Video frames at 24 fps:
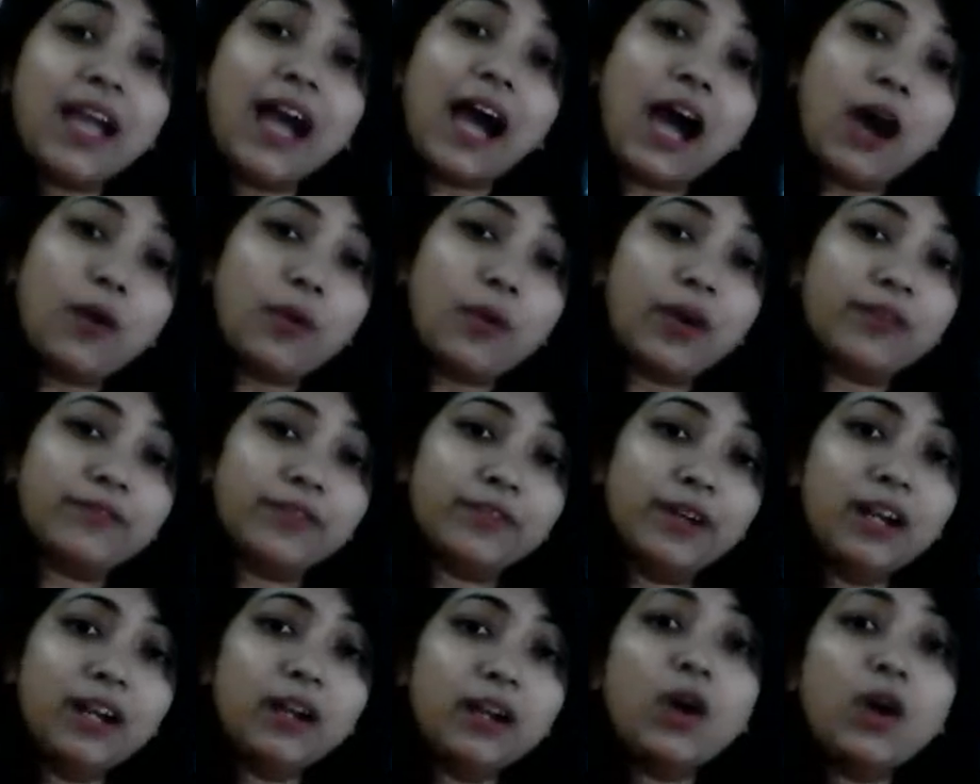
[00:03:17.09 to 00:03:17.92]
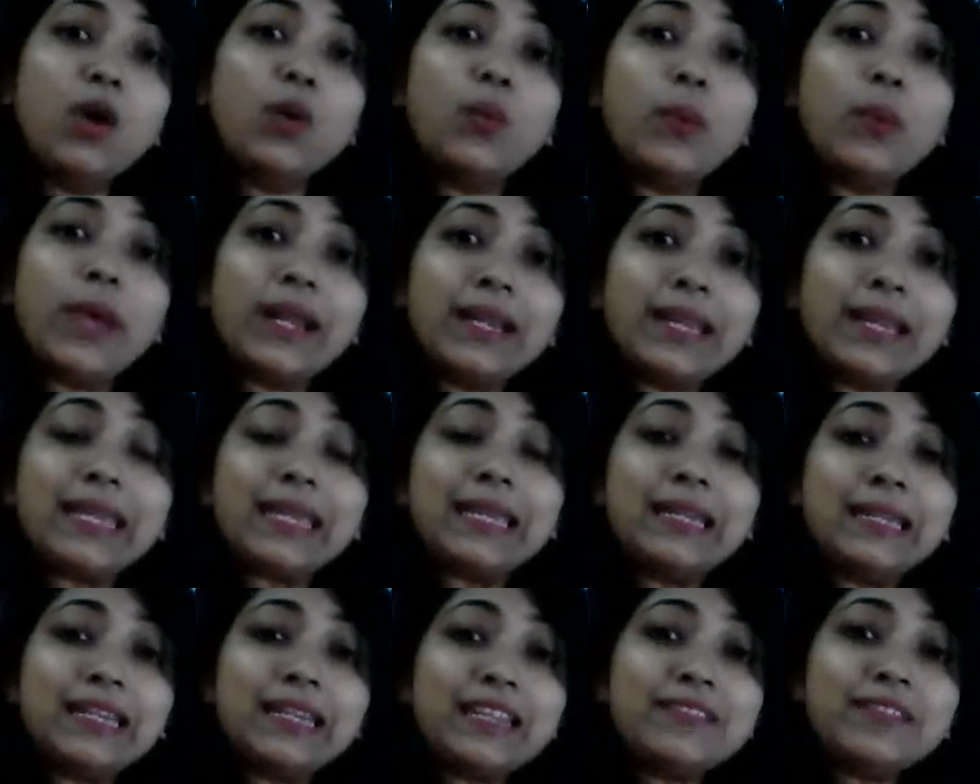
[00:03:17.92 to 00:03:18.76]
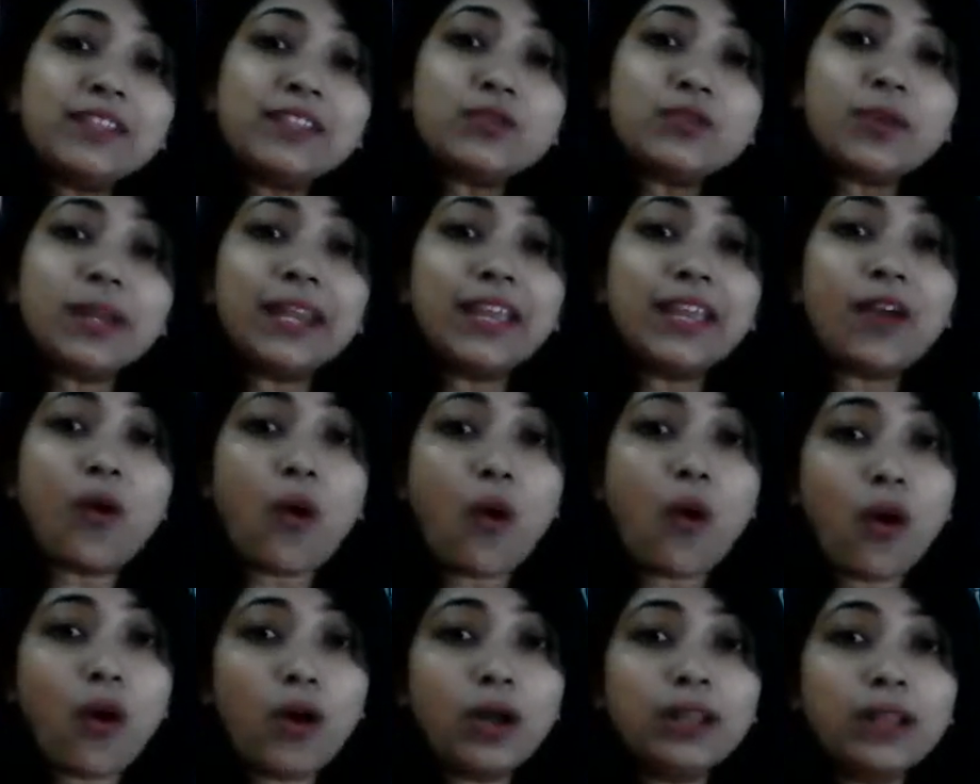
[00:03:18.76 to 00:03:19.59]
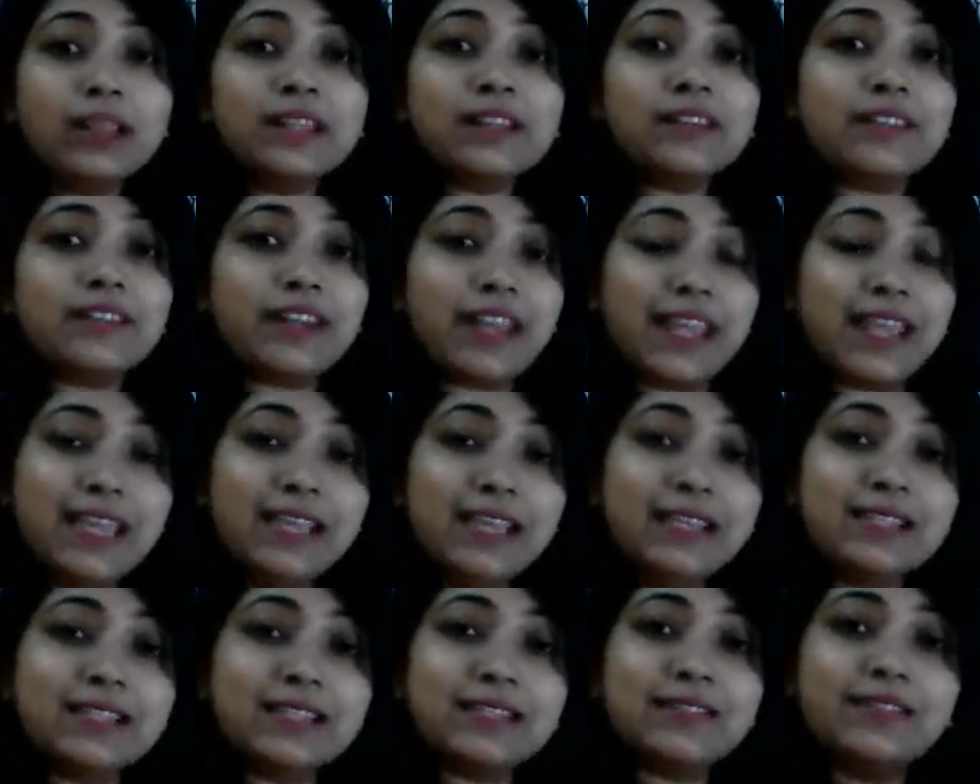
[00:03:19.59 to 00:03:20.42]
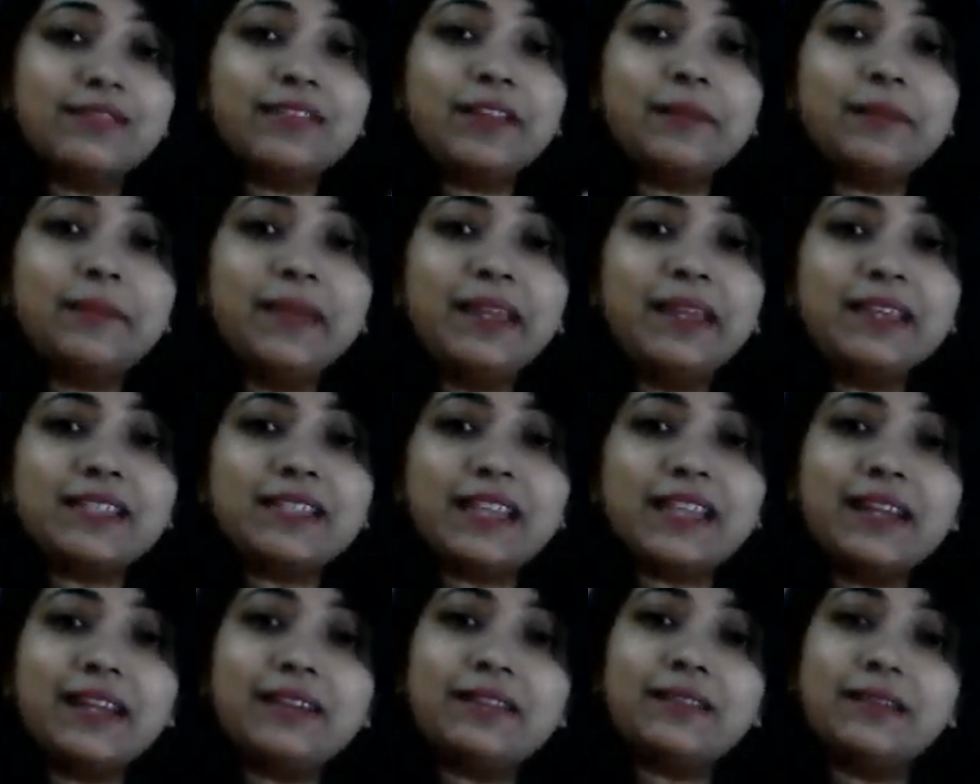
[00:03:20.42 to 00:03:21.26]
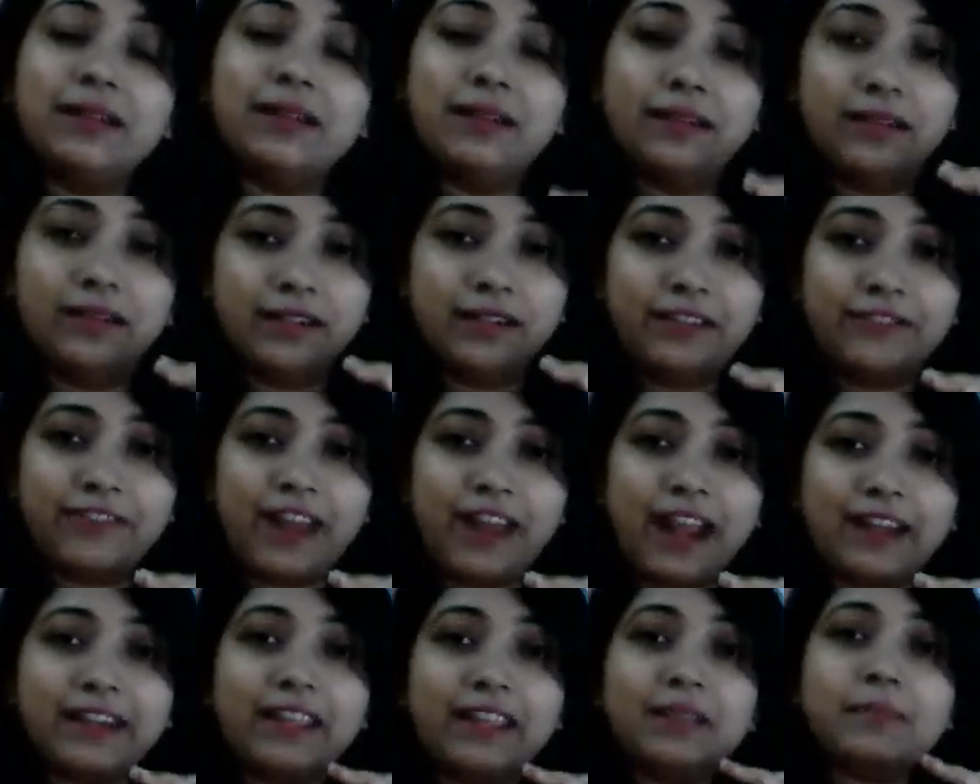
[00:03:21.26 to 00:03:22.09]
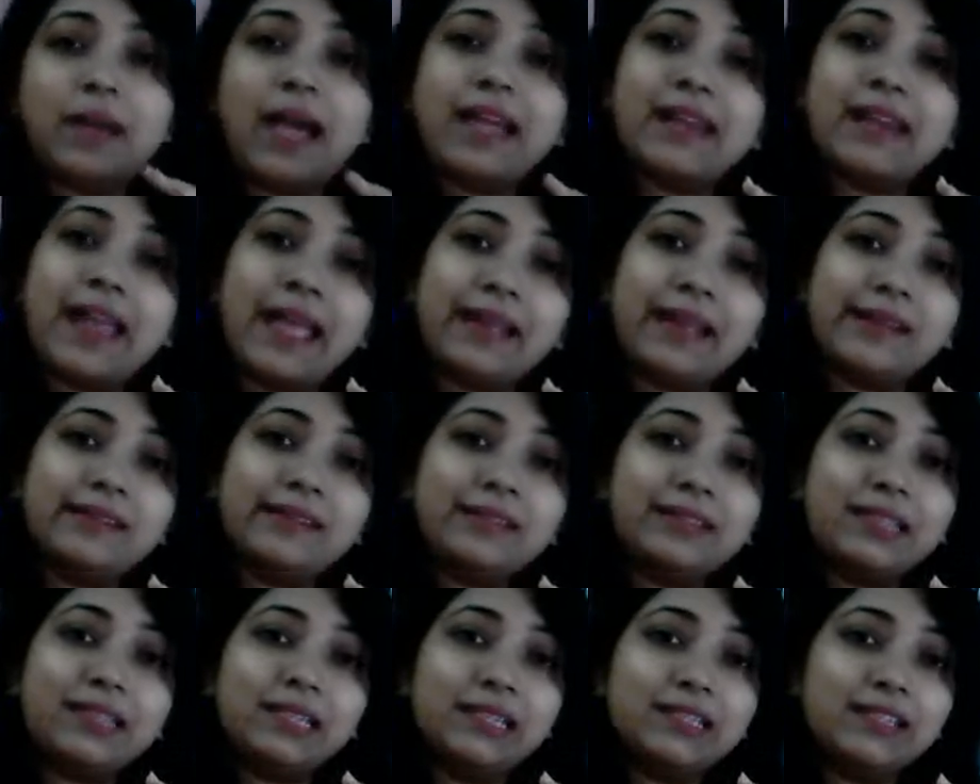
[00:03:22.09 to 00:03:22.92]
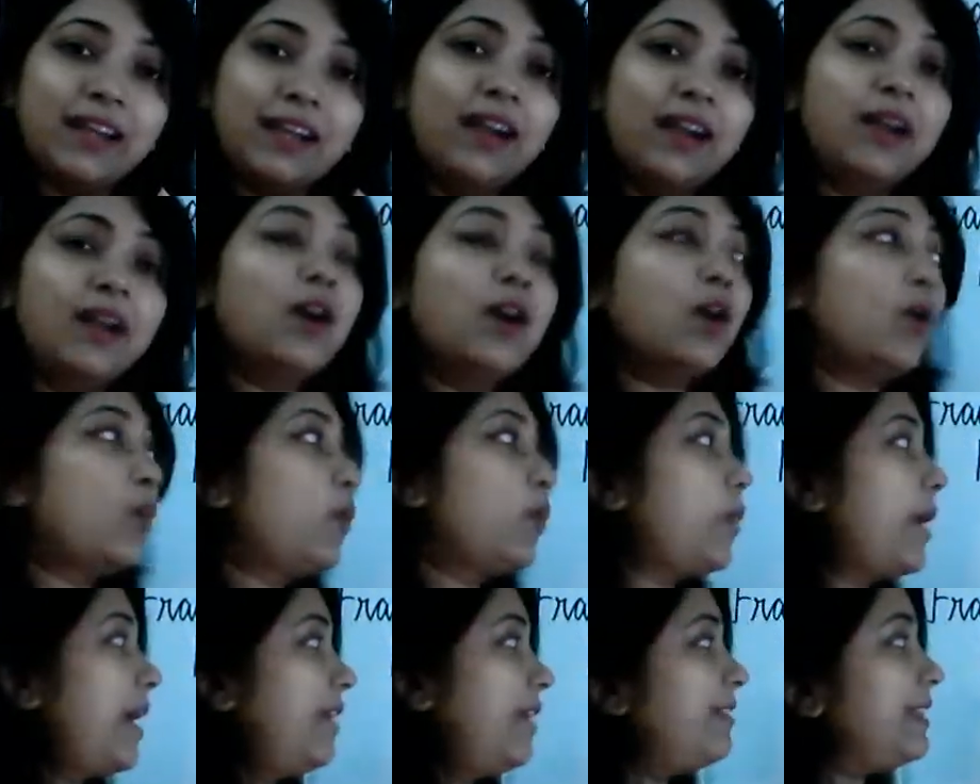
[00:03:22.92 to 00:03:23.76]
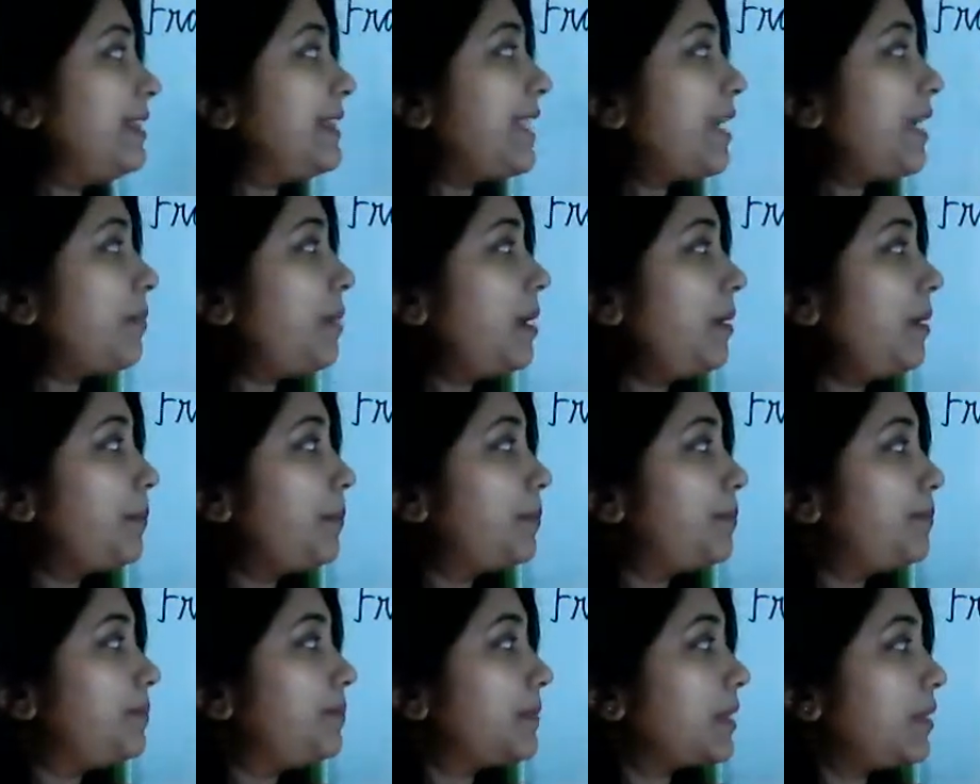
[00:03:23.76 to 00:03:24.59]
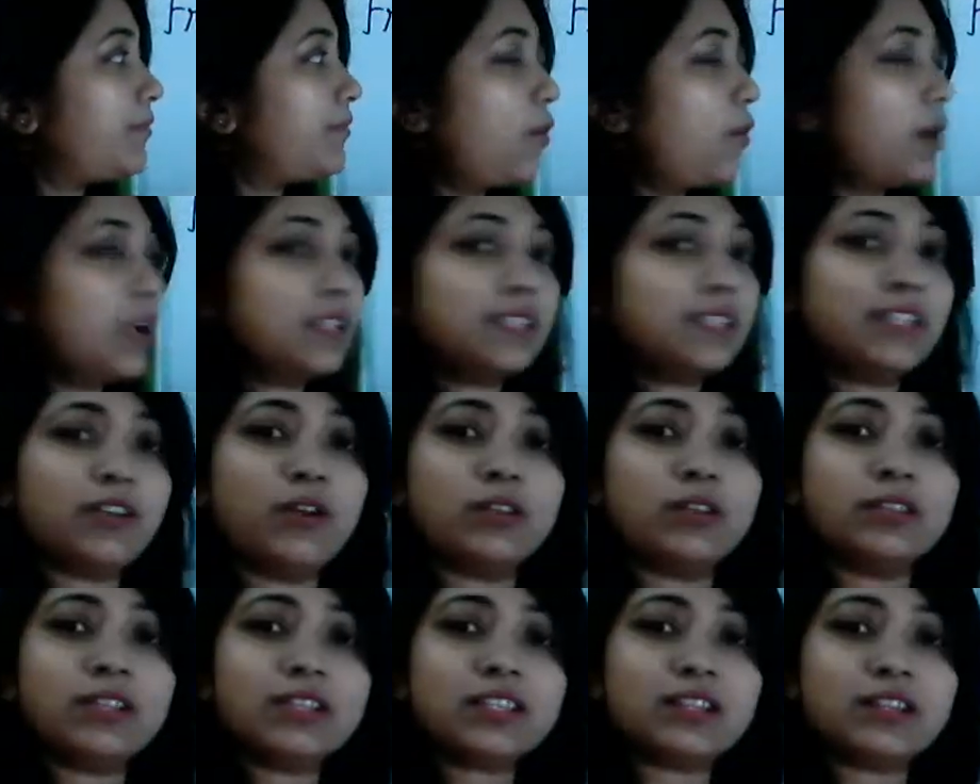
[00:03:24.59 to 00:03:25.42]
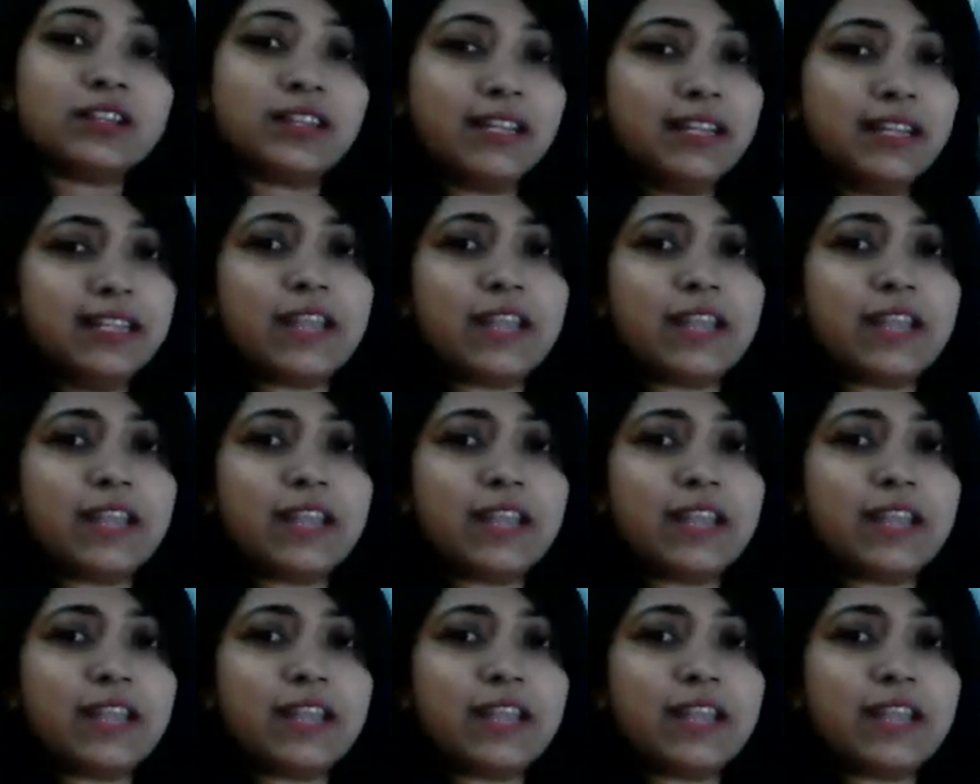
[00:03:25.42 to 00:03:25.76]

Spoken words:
However, when individually all the rays will be, say, diffracting by an angle theta, where will they be focusing on the screen?